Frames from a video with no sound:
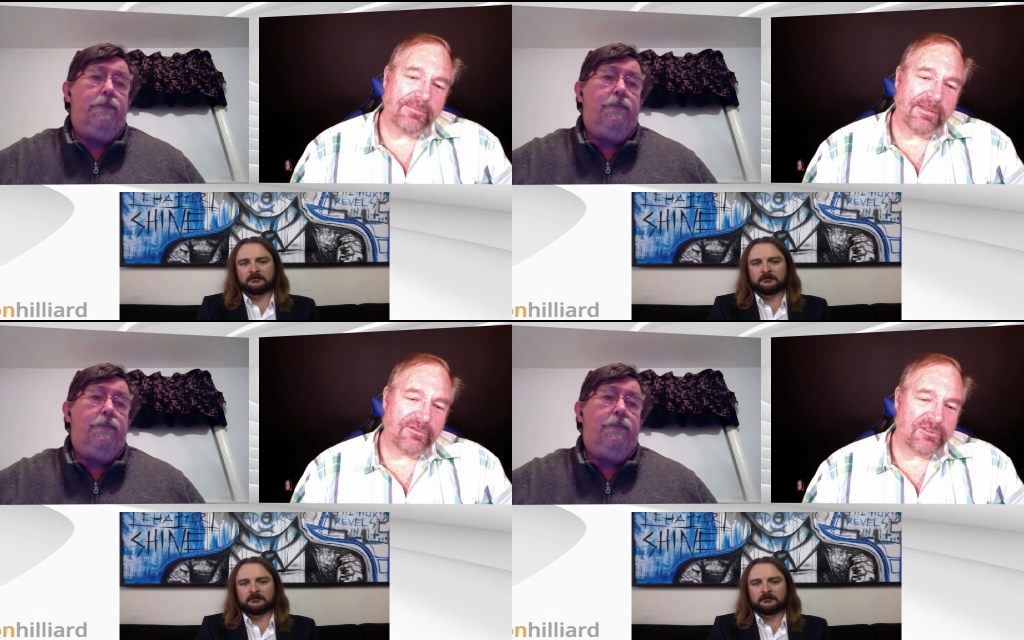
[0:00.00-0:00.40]

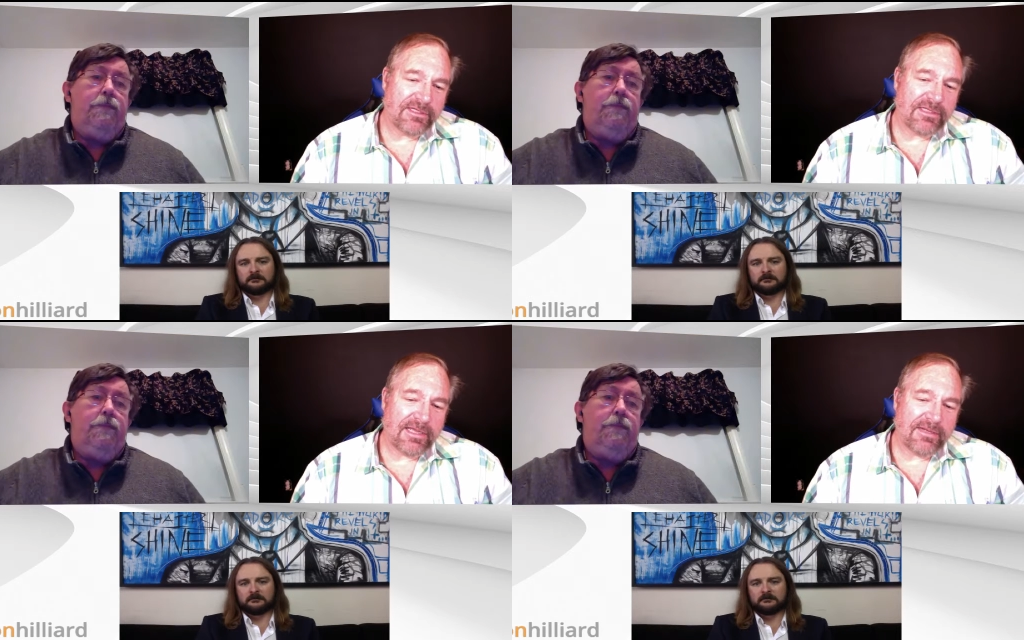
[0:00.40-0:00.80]
Speaker 1: and then
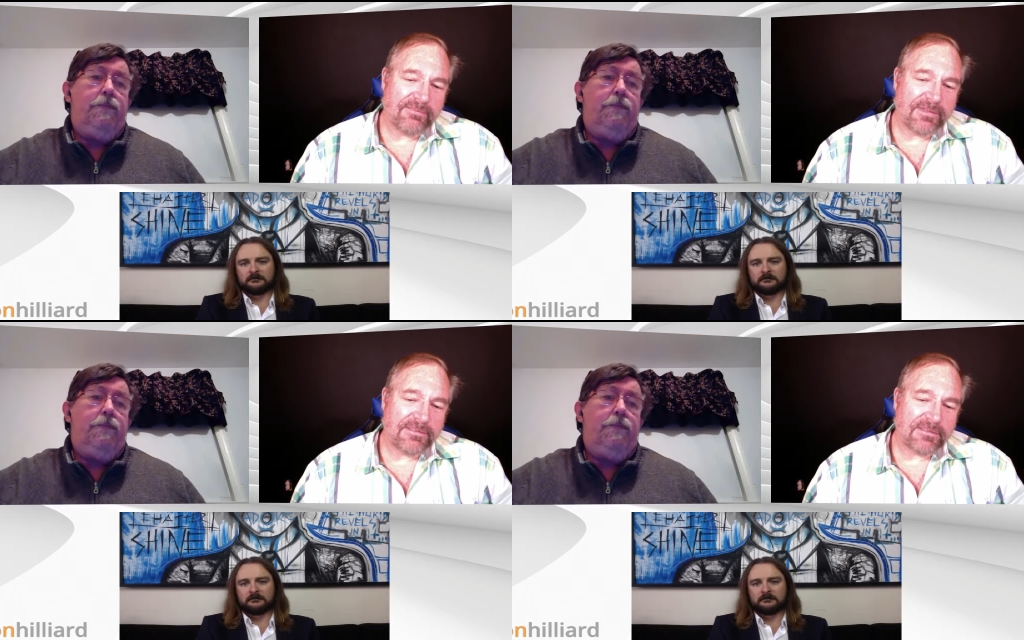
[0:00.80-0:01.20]
leveraging
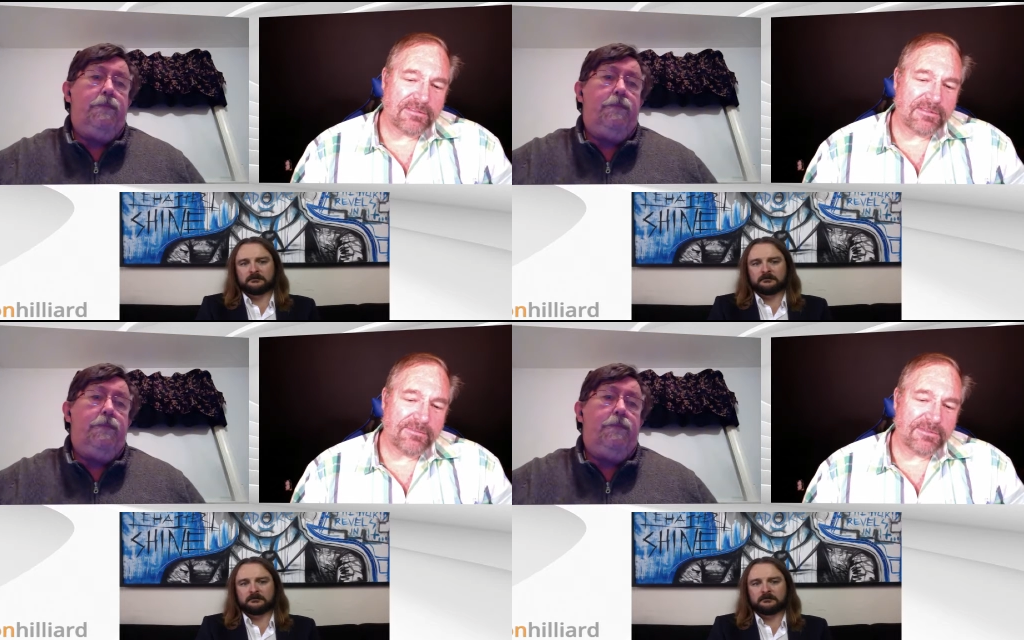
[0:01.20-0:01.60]

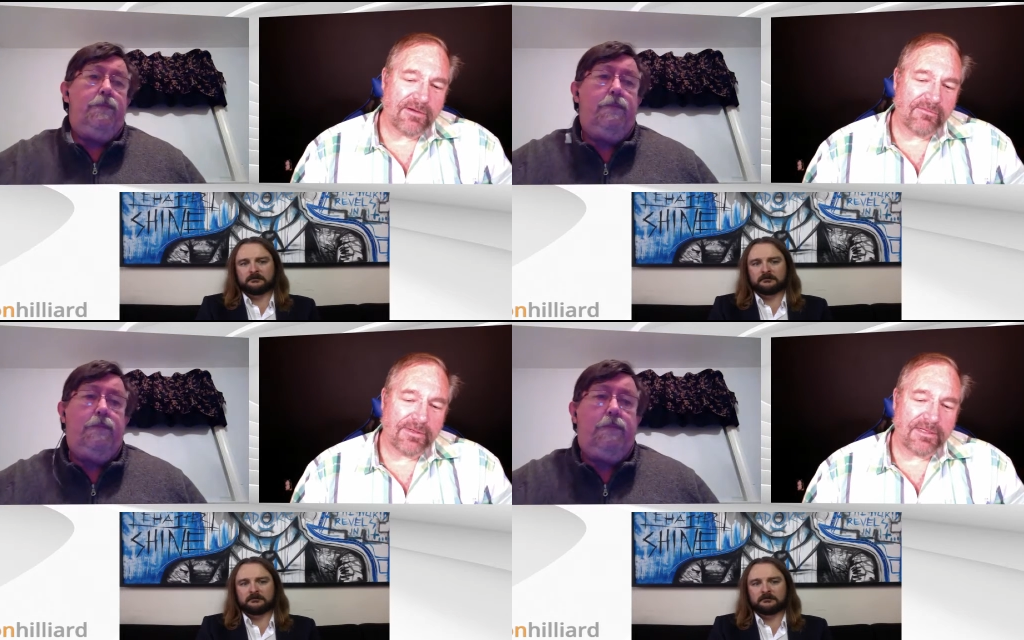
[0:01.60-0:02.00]
cloud-based
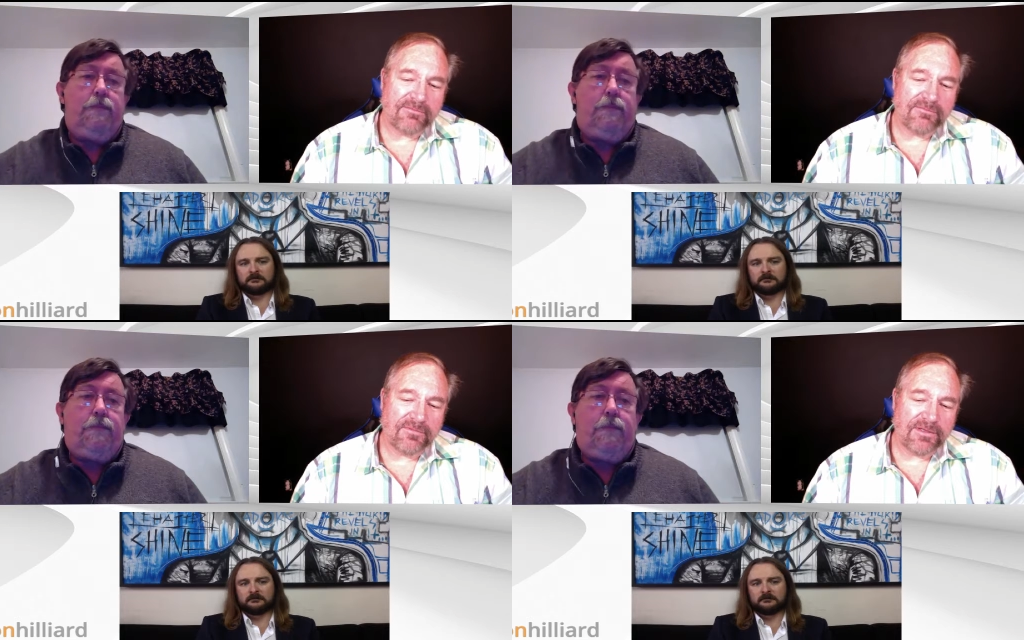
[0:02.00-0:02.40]
systems,
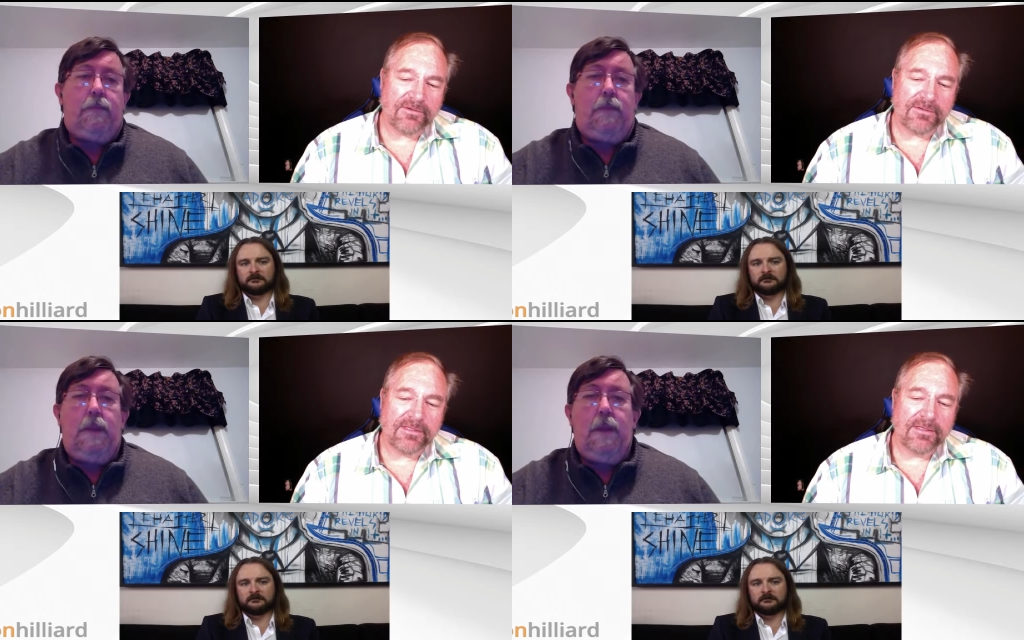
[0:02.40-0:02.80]
government
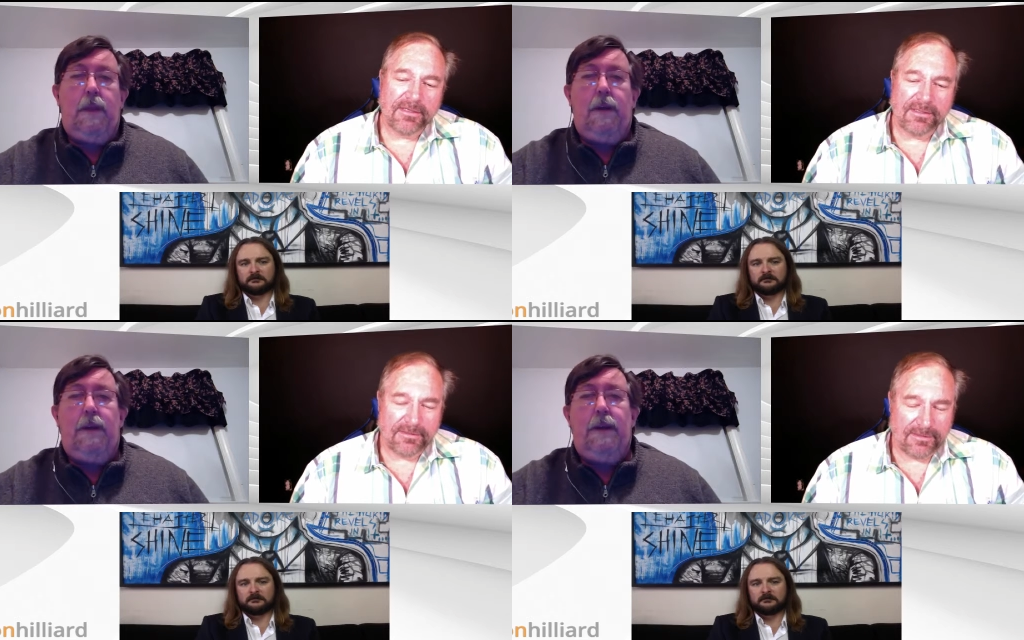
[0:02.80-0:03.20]
configured
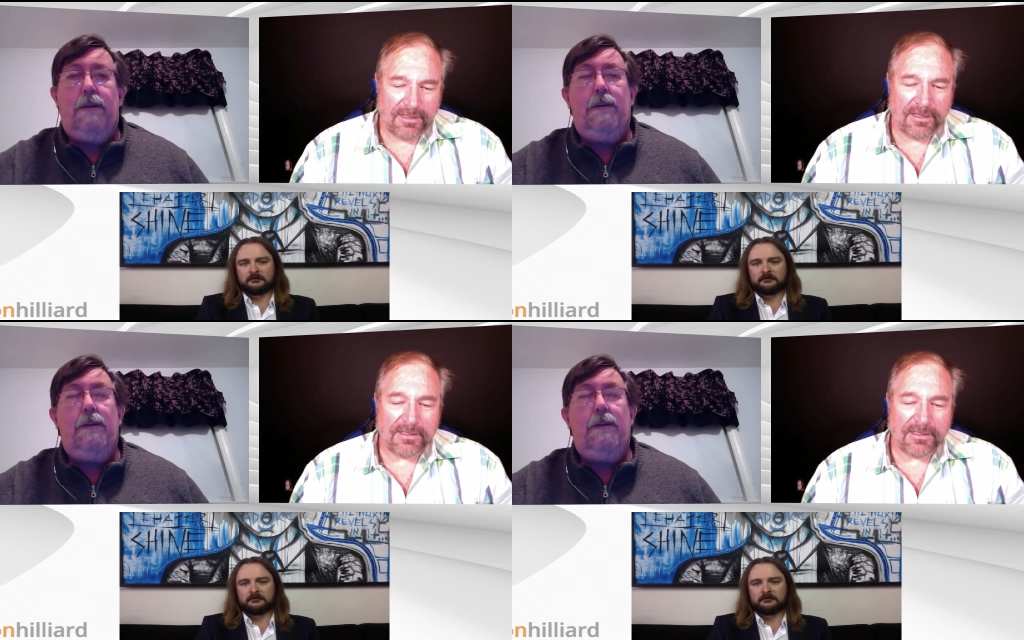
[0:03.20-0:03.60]

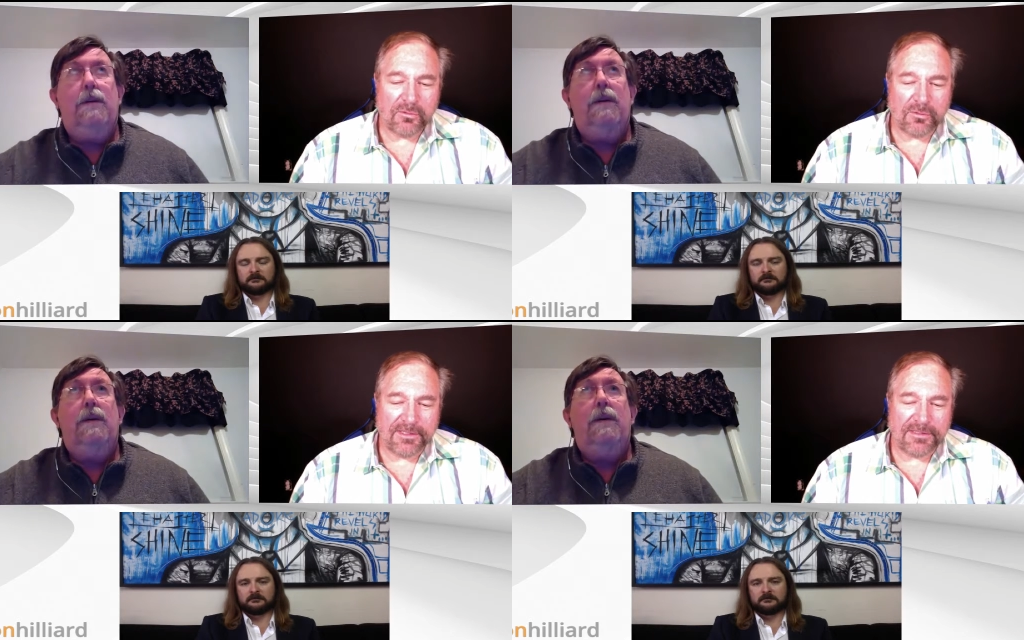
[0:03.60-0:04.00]

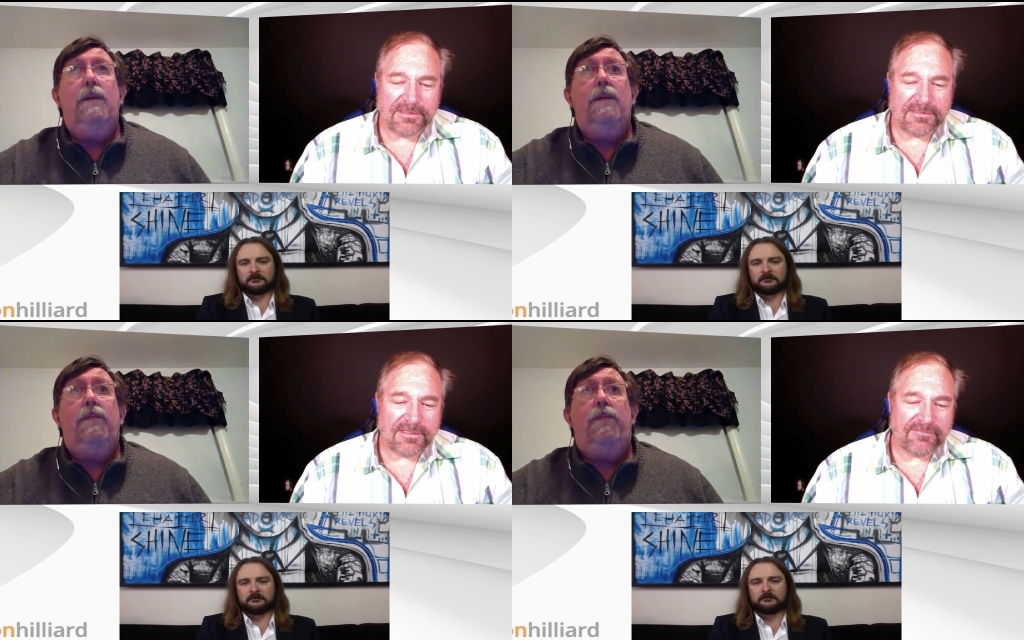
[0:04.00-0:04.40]
uh, according
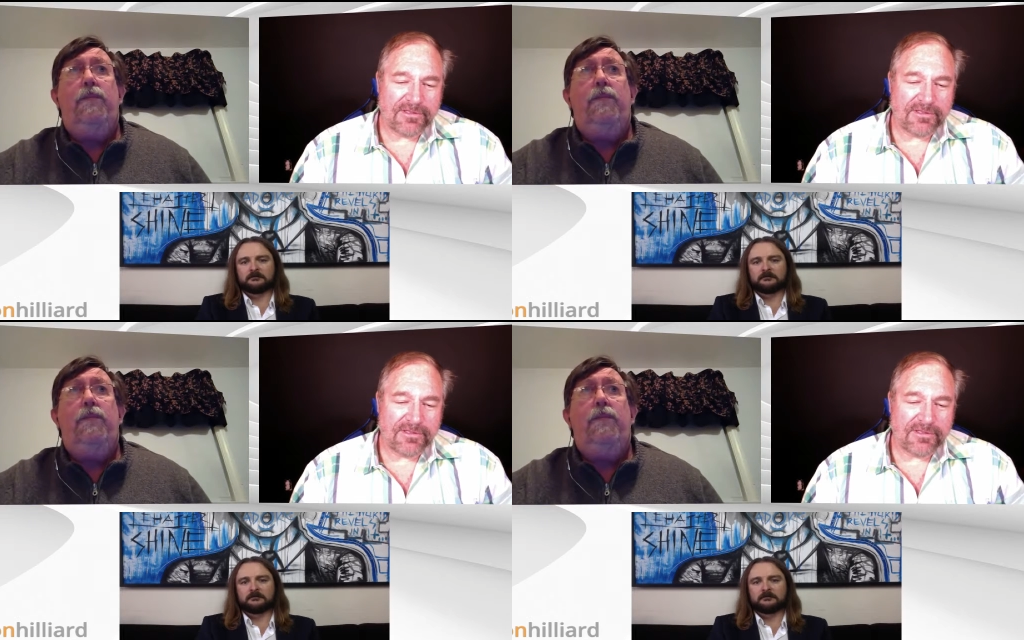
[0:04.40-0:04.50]
to this